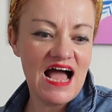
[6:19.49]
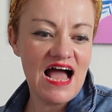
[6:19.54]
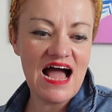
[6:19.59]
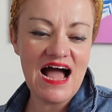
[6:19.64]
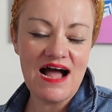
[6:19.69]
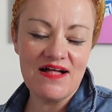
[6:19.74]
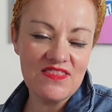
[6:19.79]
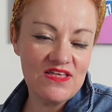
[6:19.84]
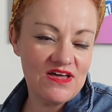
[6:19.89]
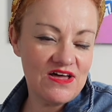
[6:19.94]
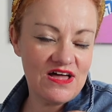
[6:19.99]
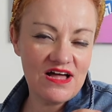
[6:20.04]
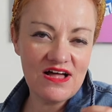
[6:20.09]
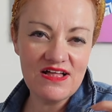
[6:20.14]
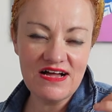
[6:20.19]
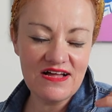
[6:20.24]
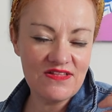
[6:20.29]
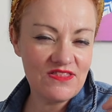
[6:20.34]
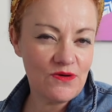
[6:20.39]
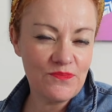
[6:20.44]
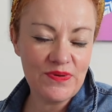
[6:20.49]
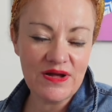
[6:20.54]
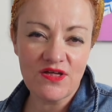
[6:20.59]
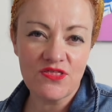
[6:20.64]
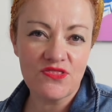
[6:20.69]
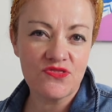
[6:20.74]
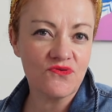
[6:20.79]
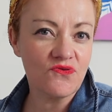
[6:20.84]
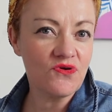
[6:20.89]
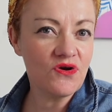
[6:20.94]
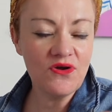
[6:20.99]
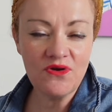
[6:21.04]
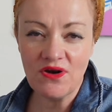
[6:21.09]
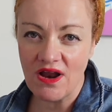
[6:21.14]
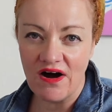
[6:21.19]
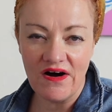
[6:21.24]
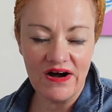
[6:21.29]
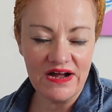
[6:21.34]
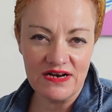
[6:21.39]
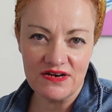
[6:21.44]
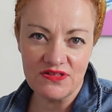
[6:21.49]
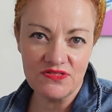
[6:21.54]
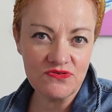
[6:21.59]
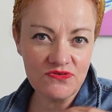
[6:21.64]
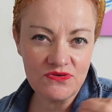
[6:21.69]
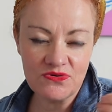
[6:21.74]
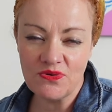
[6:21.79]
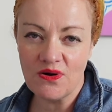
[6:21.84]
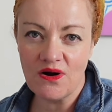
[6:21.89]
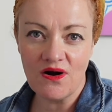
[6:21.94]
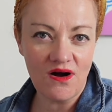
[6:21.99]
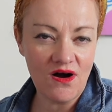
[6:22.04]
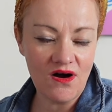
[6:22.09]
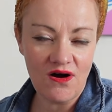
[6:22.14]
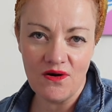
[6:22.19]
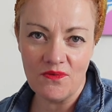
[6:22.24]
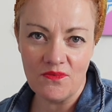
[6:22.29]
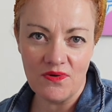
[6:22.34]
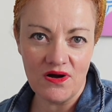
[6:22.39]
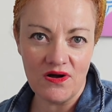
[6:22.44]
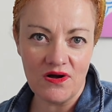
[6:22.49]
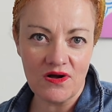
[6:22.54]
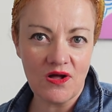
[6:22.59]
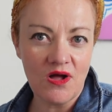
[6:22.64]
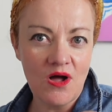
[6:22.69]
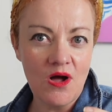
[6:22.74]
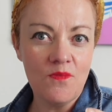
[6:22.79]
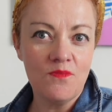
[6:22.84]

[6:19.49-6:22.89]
and that there'll be a through line through our artwork,